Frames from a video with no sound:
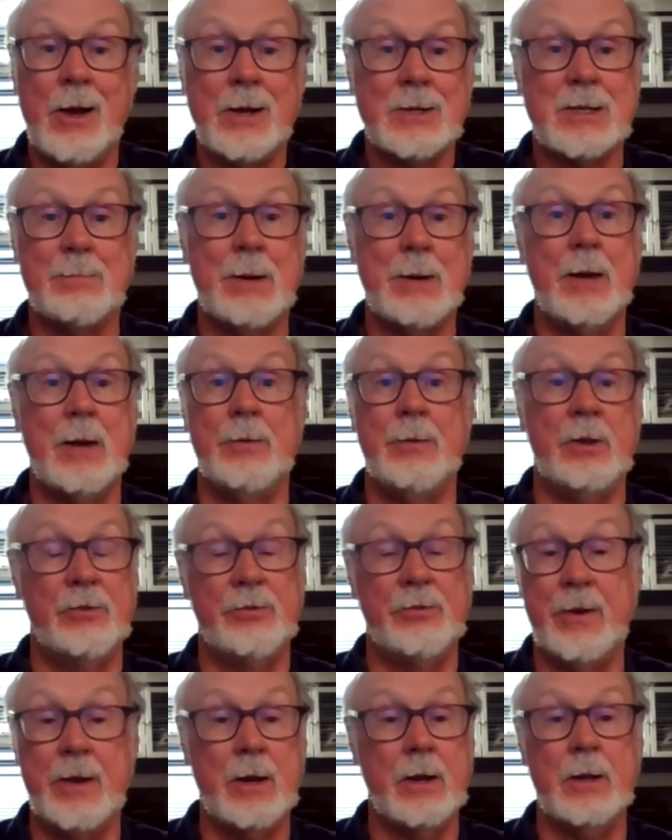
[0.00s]
talks about
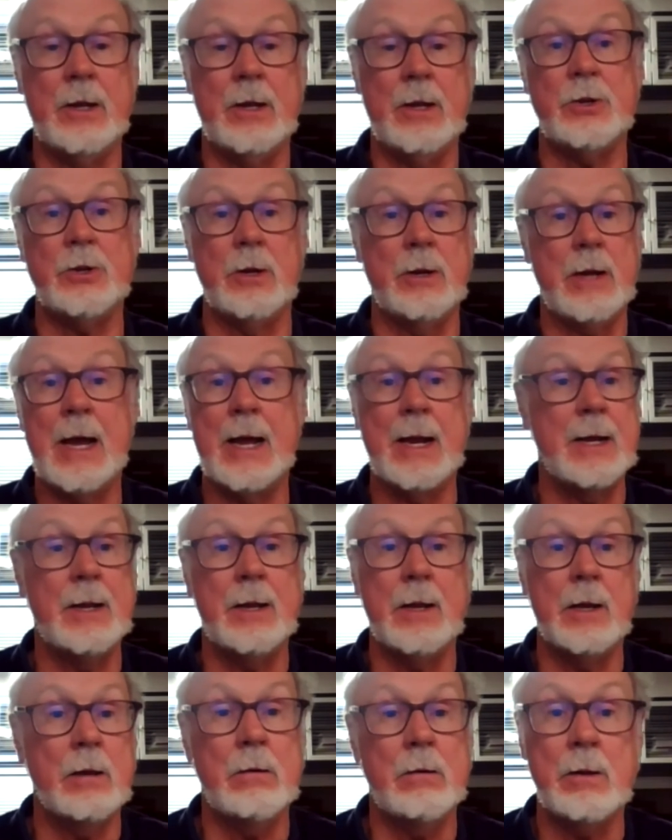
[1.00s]
his ventilation
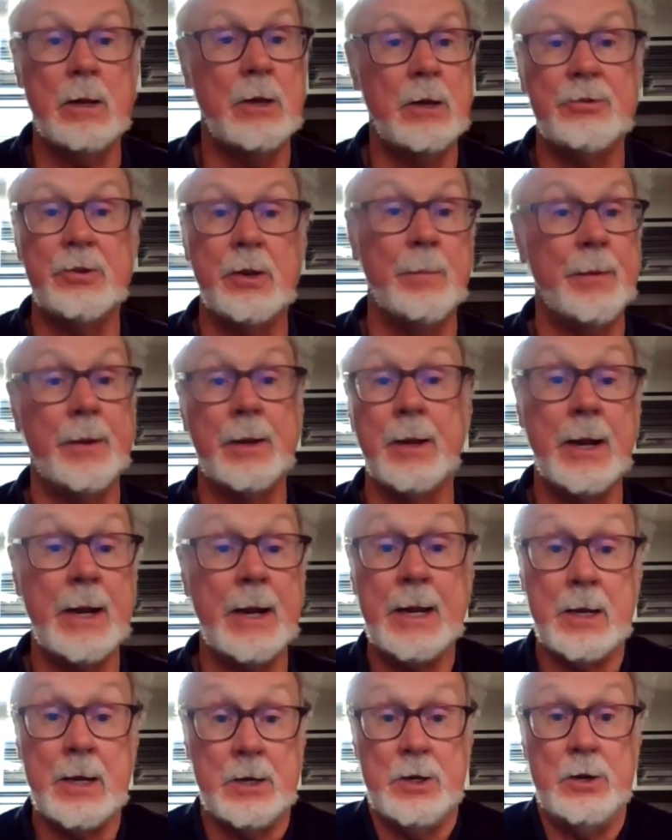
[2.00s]
idea as something
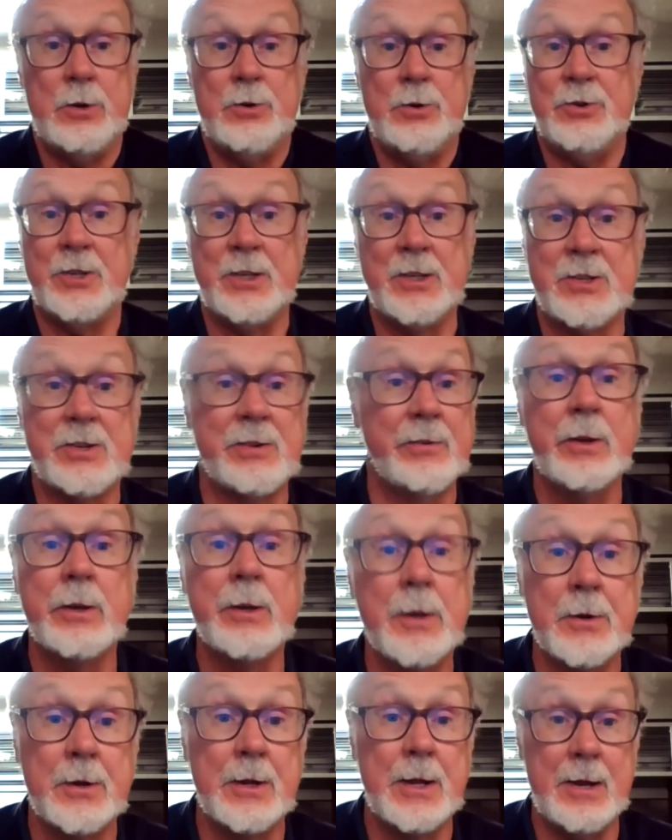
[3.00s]
that he had used in
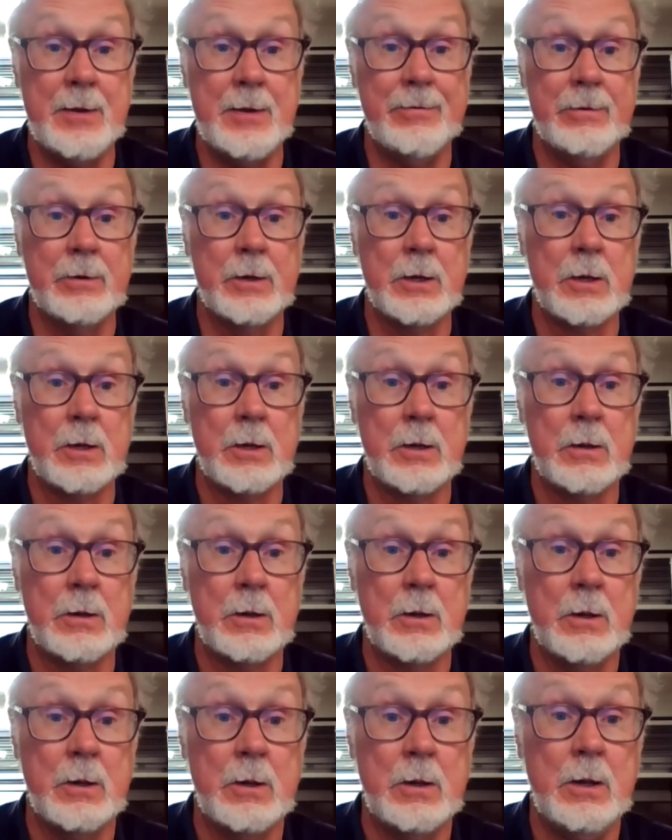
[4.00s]
civilian life.
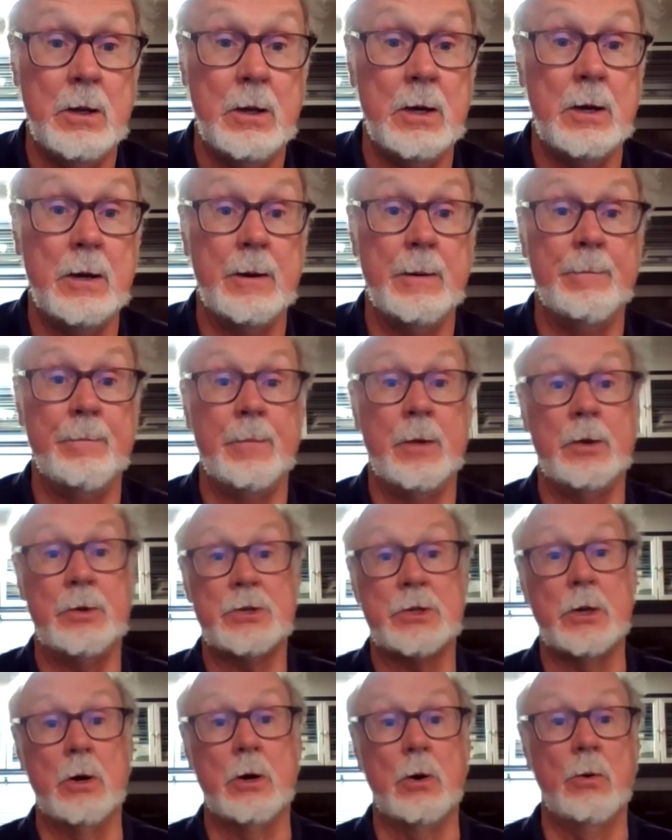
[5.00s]

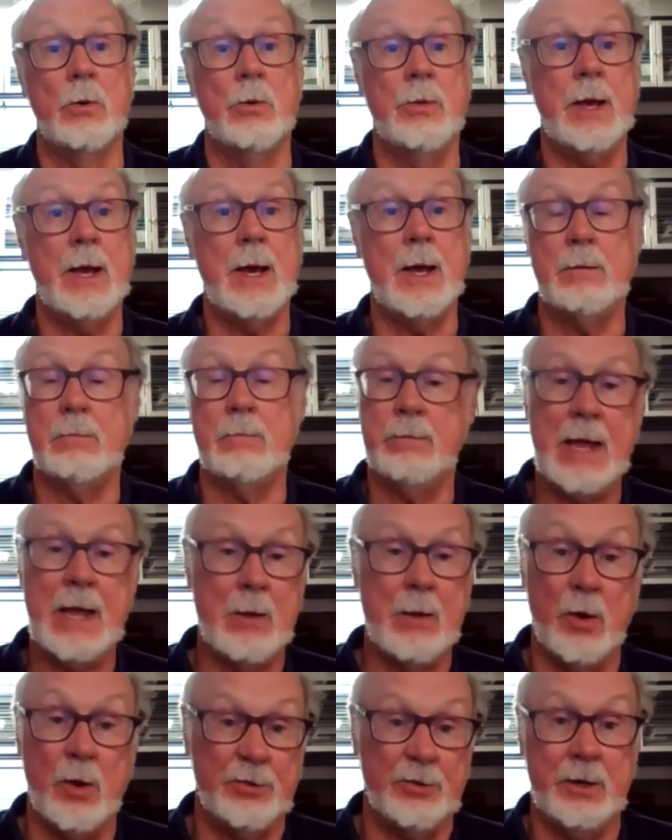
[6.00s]
So
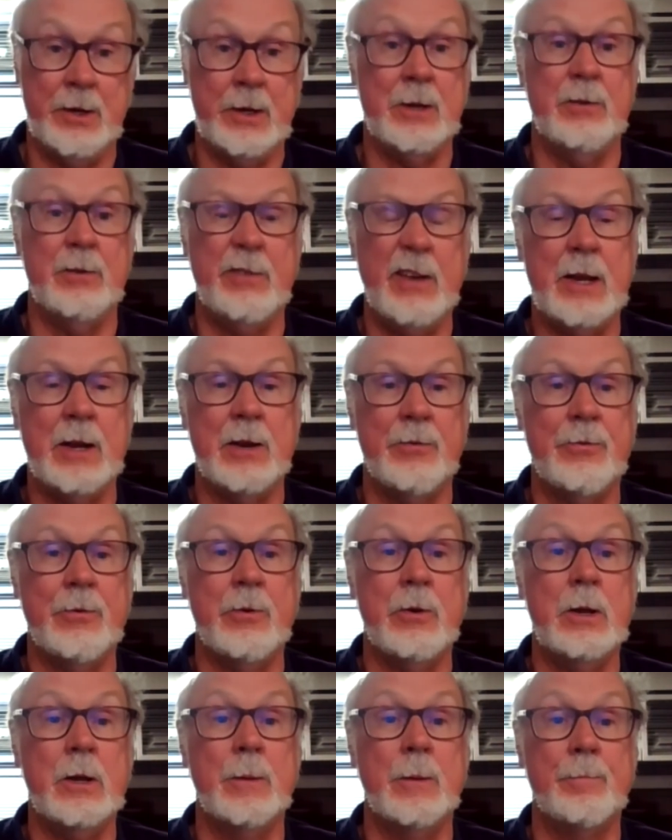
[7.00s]
that wasn't innovative
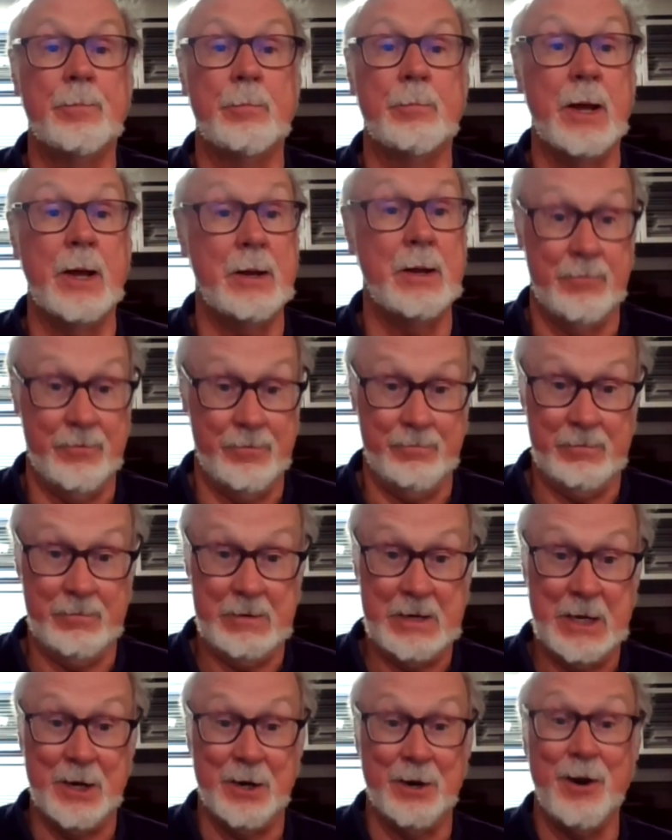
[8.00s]
for him, but
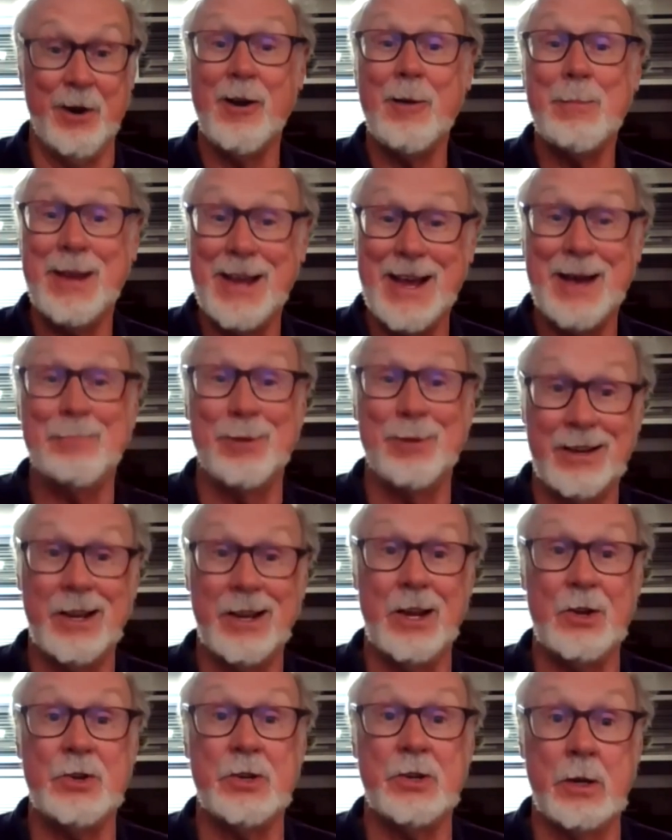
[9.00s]
in an Army
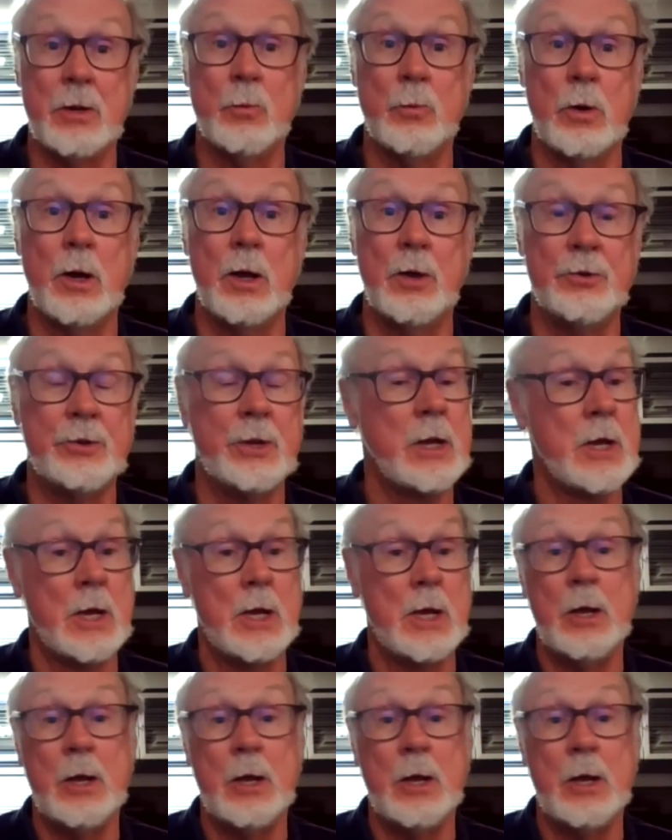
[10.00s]
application, it was.